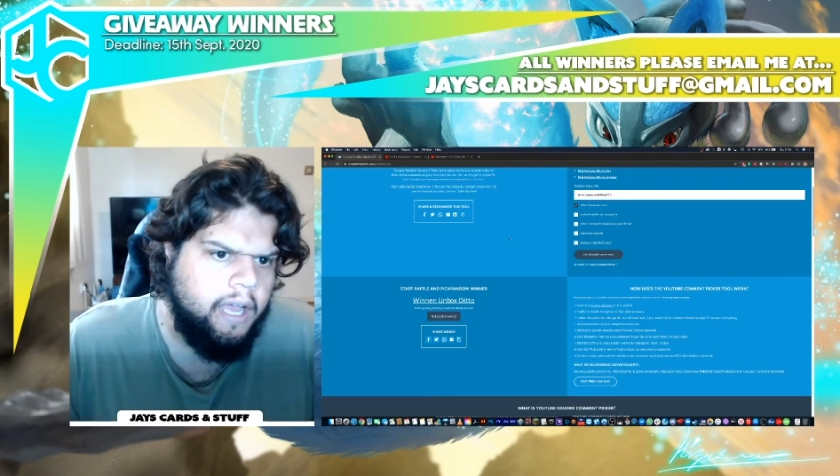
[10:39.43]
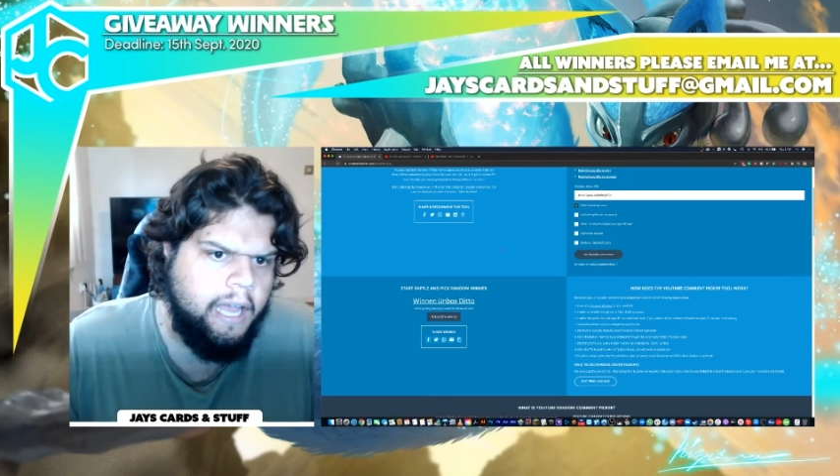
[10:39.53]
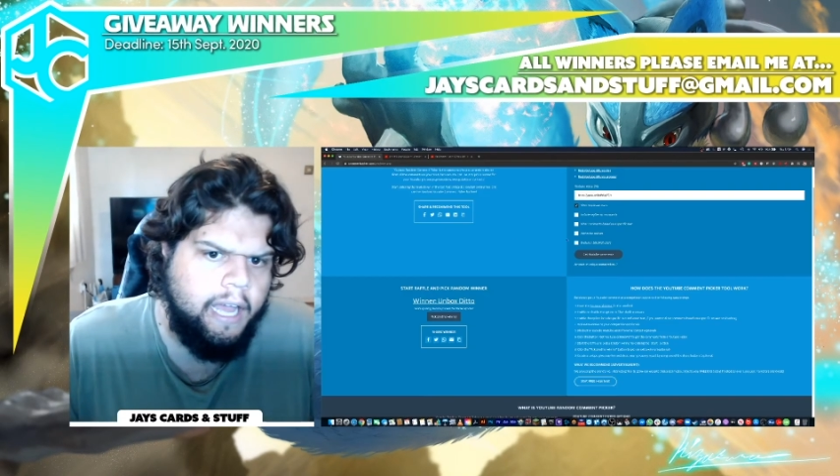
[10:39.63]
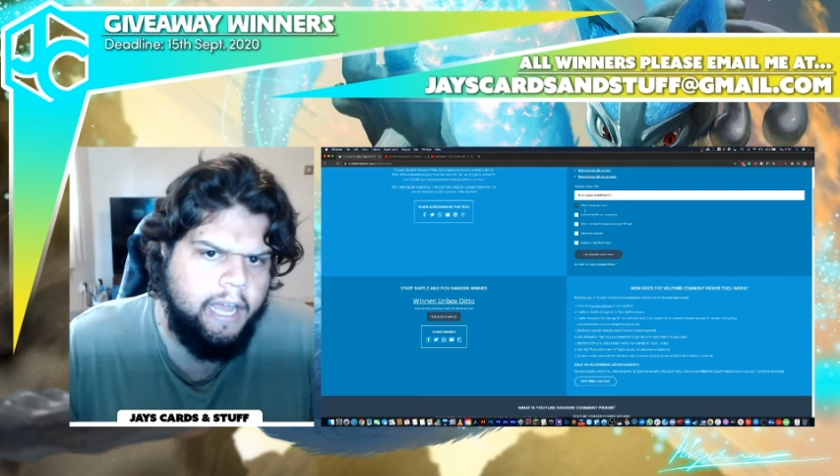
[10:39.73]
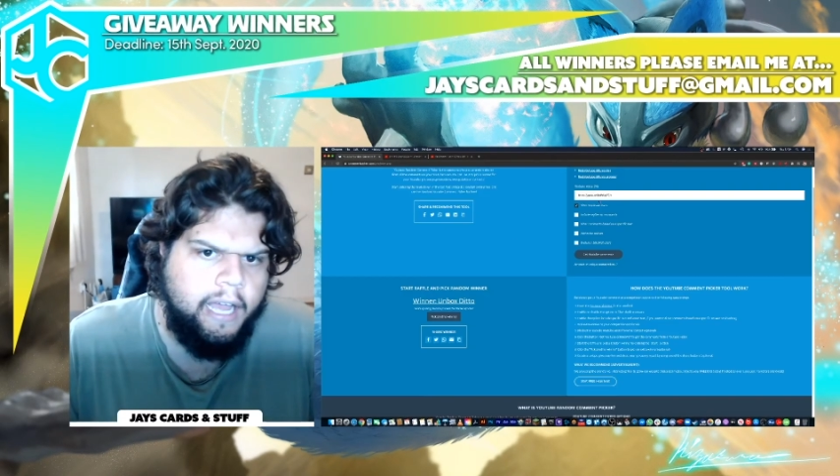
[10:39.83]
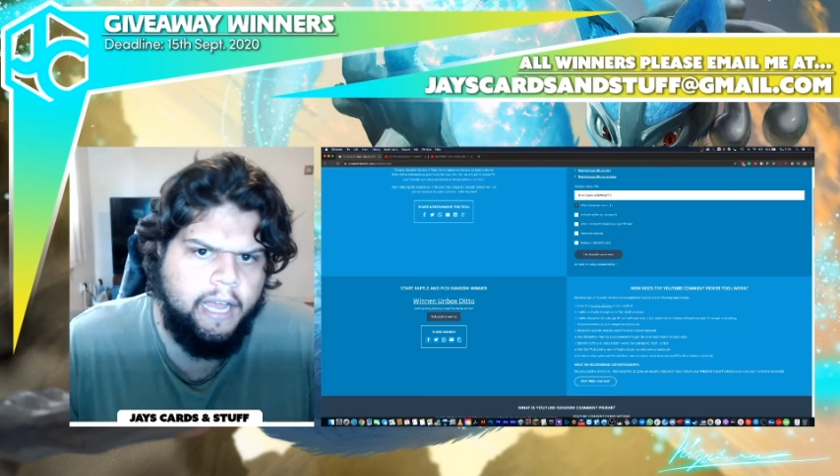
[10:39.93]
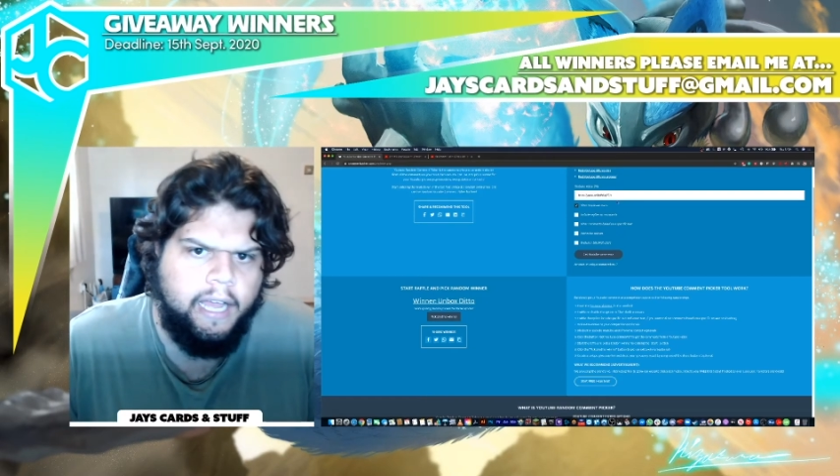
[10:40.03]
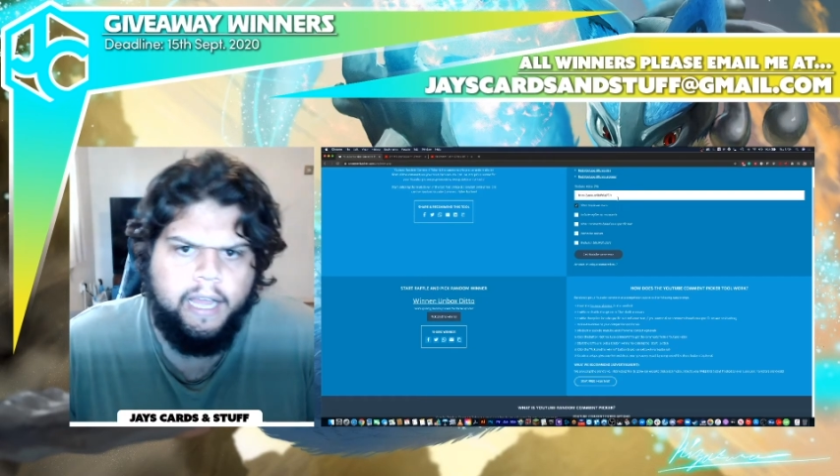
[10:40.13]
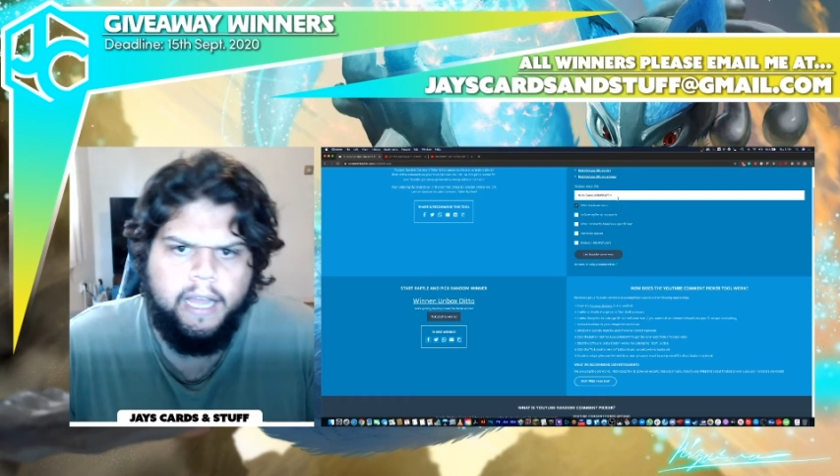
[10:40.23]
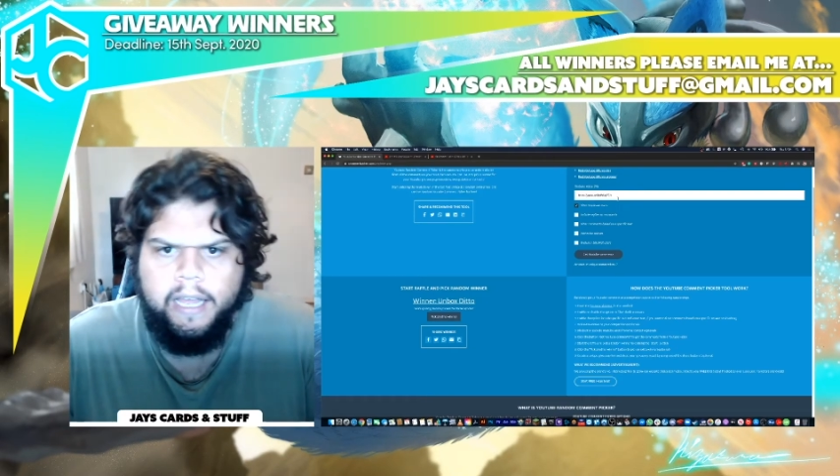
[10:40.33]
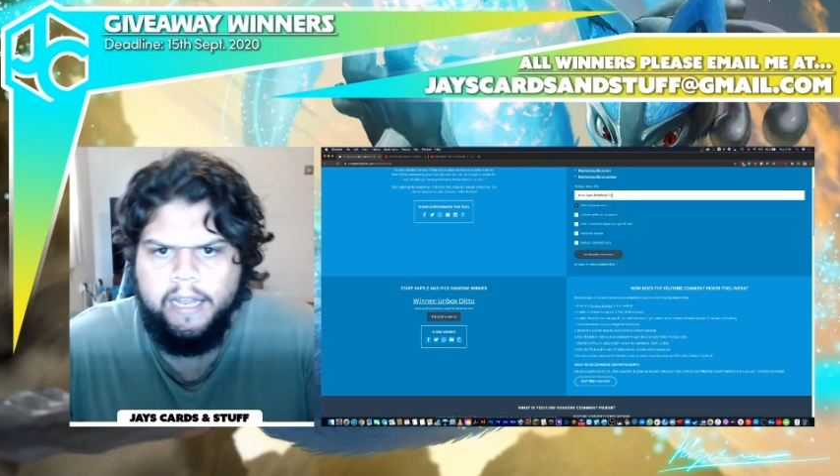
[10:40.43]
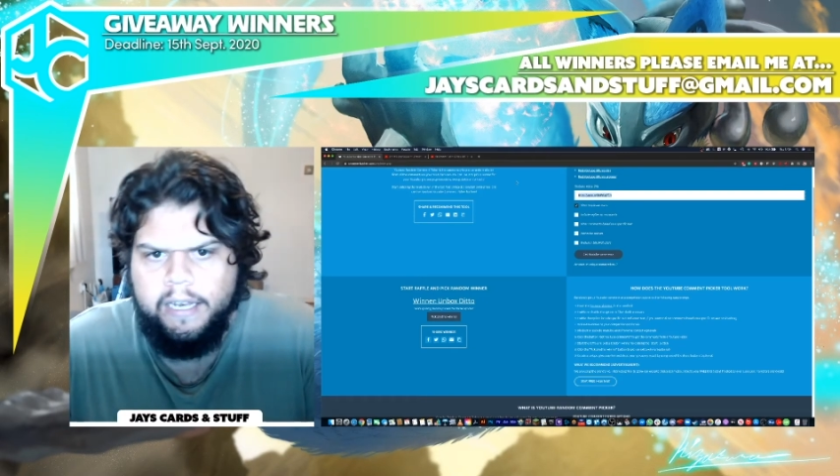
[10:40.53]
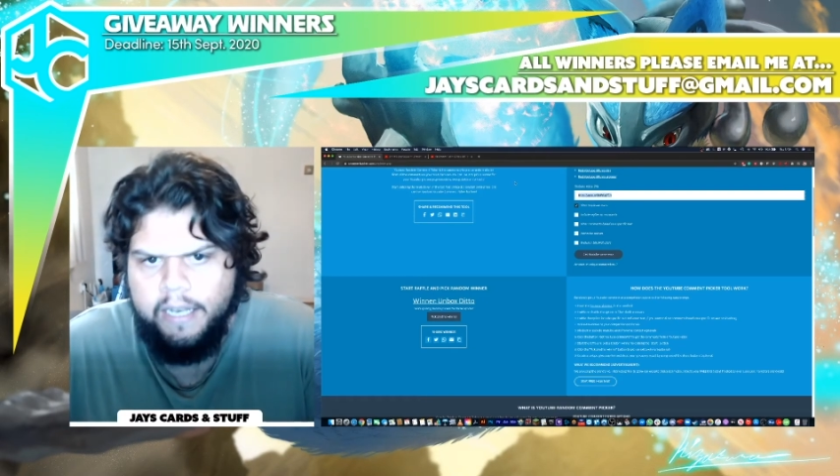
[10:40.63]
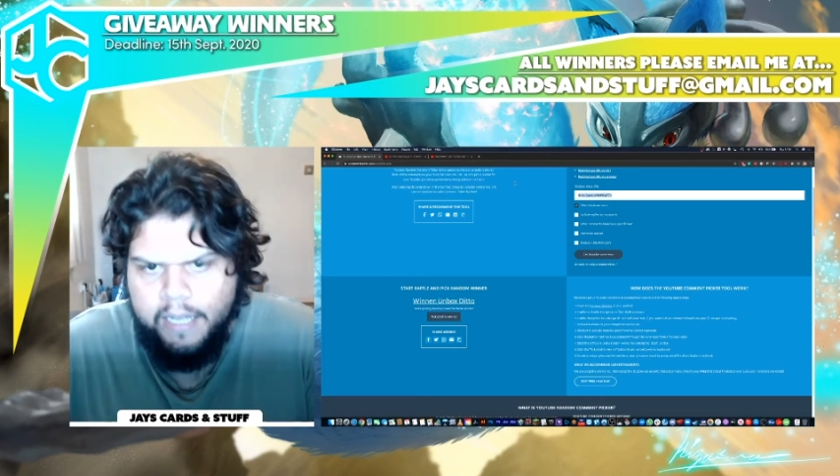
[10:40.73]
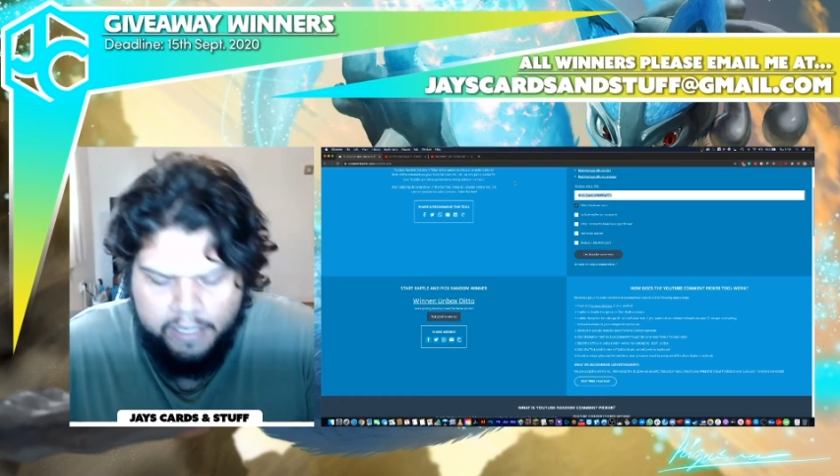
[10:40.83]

And